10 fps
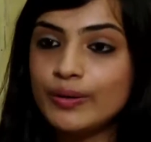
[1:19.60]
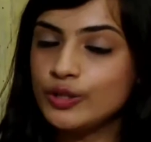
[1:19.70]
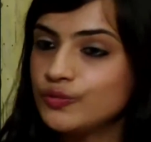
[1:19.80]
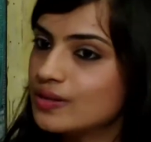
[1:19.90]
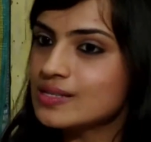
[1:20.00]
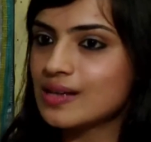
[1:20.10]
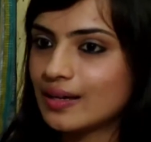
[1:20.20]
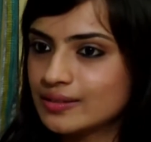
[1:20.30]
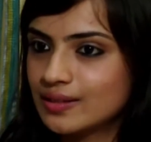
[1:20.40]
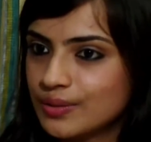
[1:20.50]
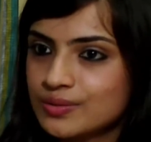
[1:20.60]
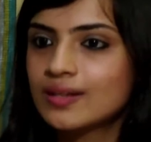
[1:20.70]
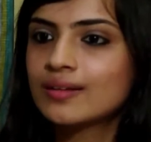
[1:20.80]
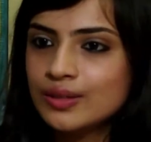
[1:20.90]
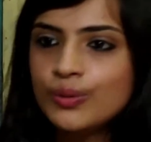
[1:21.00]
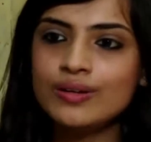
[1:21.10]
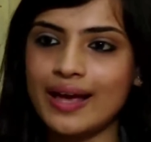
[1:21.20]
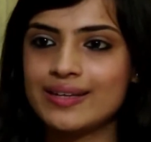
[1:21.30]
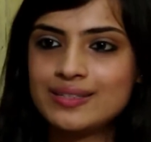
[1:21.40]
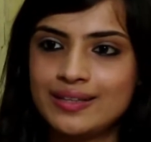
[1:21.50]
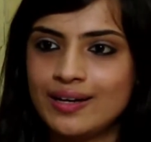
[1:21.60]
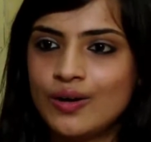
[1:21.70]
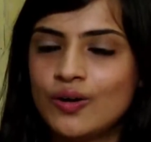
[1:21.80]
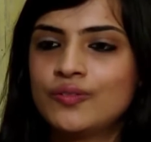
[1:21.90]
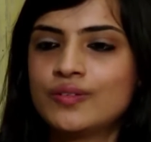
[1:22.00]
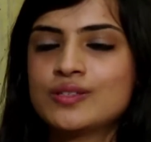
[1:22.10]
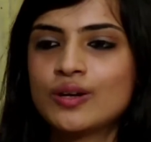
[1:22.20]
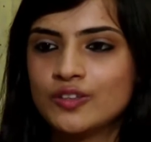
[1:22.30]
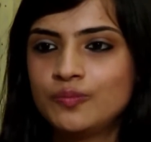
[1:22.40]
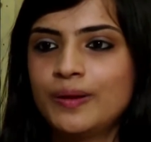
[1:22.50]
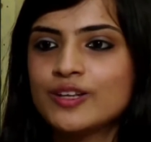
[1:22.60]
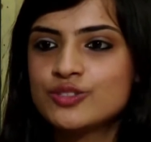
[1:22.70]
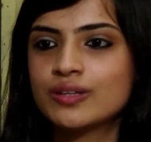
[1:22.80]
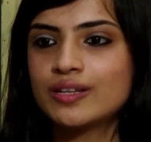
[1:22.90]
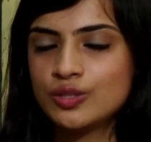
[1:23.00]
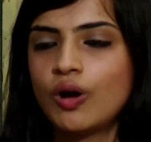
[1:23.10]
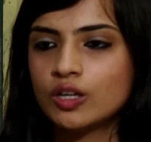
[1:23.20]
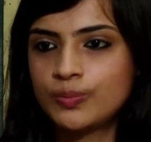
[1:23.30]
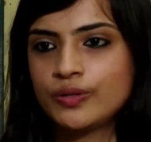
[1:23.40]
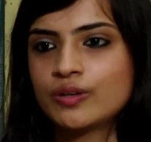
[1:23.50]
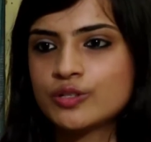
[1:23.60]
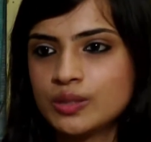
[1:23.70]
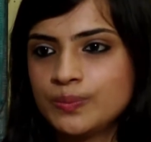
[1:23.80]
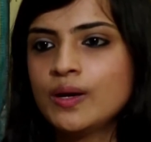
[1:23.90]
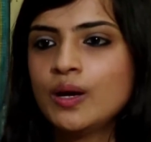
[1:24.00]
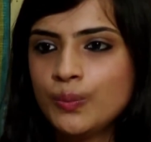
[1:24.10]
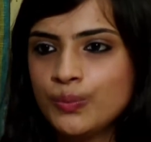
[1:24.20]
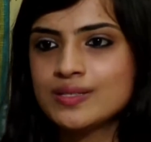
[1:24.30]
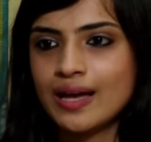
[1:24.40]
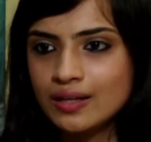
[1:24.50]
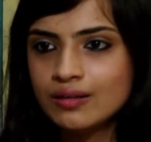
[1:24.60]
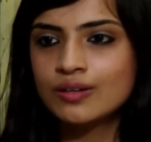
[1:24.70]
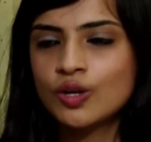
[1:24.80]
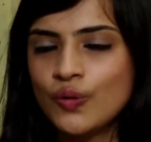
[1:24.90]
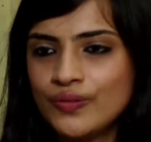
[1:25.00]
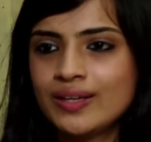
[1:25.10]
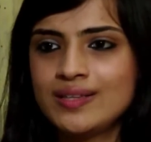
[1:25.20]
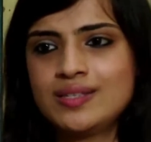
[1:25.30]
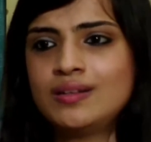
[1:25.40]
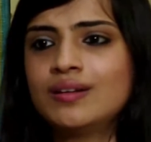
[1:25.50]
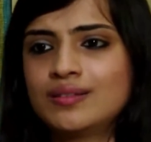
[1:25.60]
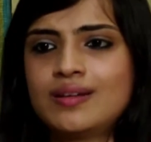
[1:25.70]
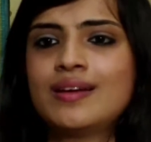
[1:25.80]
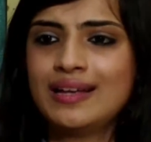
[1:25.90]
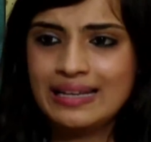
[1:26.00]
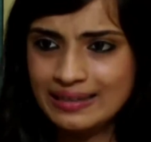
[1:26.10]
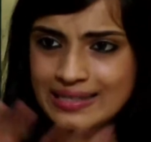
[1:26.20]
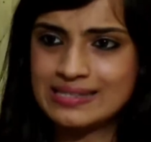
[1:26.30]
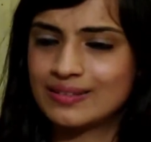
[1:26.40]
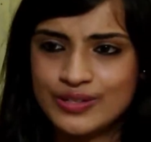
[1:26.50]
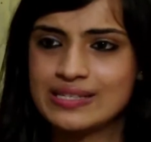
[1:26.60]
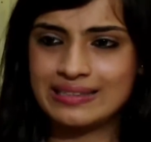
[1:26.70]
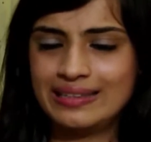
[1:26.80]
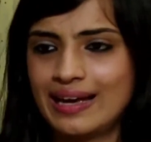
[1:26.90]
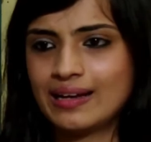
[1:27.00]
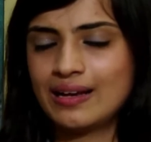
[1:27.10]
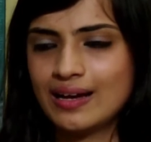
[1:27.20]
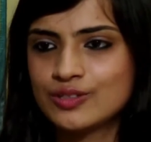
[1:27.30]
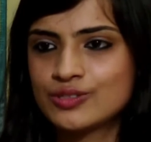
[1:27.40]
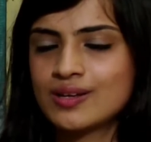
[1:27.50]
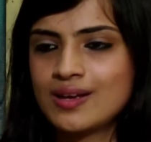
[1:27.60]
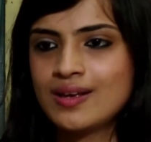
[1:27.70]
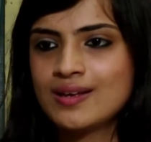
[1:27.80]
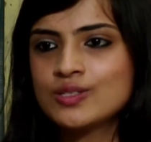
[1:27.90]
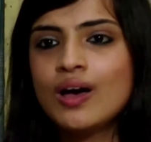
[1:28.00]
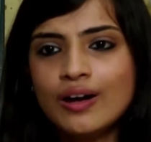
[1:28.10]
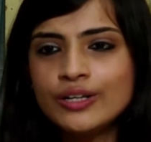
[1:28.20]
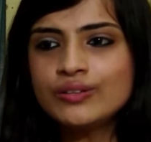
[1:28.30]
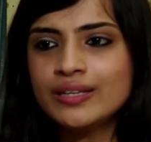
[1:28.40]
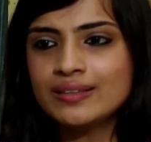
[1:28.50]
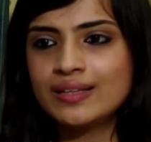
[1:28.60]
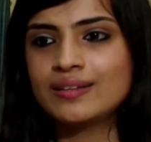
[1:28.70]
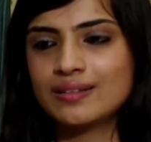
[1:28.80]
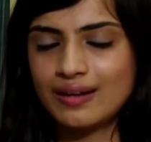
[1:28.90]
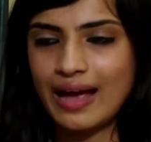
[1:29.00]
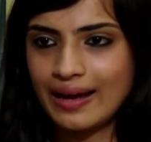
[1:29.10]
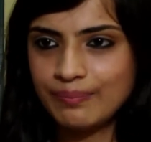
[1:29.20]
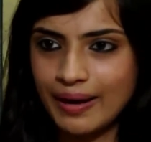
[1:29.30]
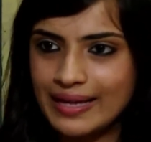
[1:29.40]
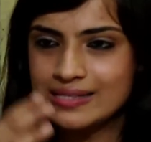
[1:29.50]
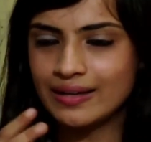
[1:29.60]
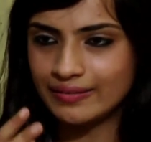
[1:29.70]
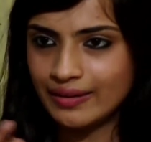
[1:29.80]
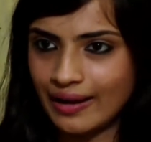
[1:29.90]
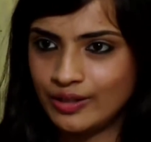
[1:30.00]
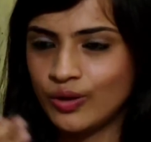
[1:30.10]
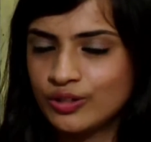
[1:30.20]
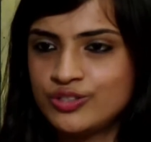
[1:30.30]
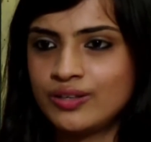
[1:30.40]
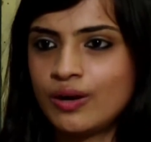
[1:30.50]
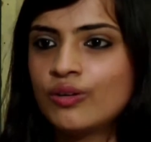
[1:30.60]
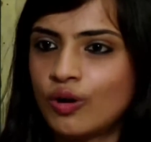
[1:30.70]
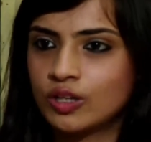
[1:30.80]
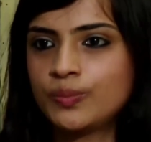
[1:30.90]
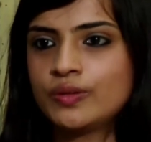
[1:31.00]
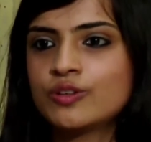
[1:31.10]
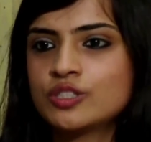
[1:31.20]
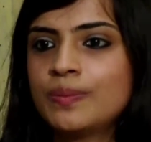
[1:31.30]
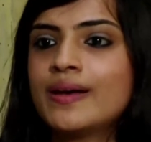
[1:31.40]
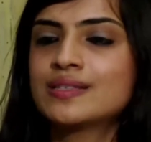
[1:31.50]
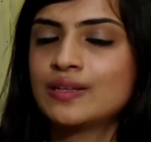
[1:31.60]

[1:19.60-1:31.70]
when you first started out, the whole idea of sort of plunging into entrepreneurship was unheard of and considered risky at large. So how do you think that mindset and that ideology around entrepreneurship has